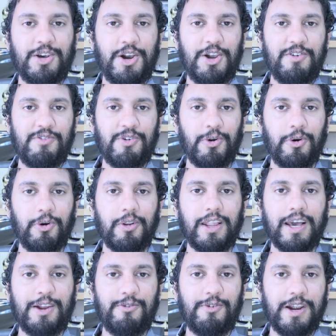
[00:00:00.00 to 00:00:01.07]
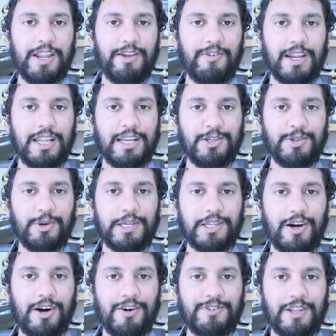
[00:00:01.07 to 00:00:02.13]
So overall, I really, really
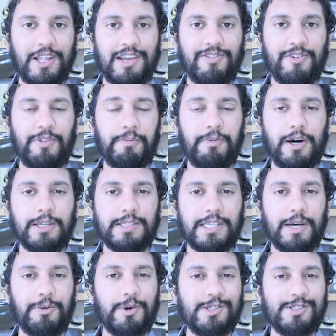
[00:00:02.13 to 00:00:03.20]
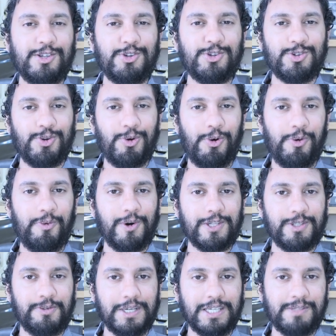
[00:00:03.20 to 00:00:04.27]
enjoyed Afterlife of the Party. I wasn't sure
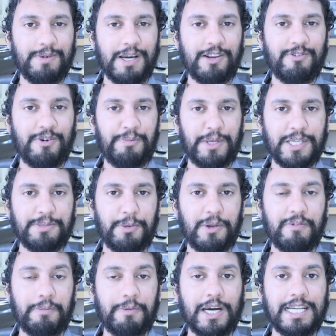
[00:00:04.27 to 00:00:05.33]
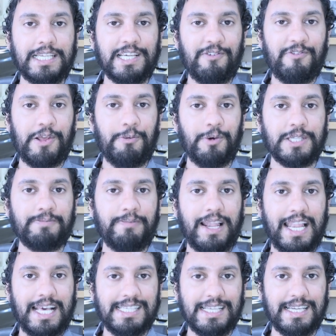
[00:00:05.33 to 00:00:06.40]
what to expect from this movie, but I definitely was
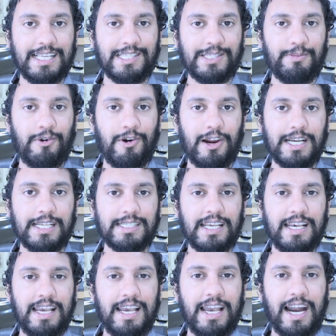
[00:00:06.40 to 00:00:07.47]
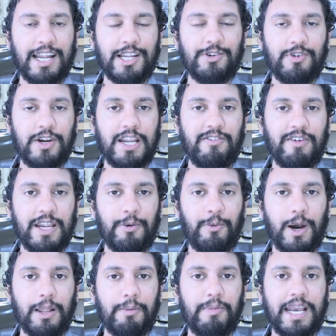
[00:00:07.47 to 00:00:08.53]
pleasantly surprised. And it's really, really
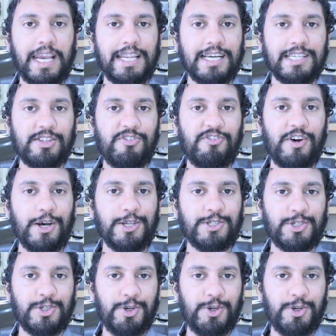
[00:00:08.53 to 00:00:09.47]
well made, as the first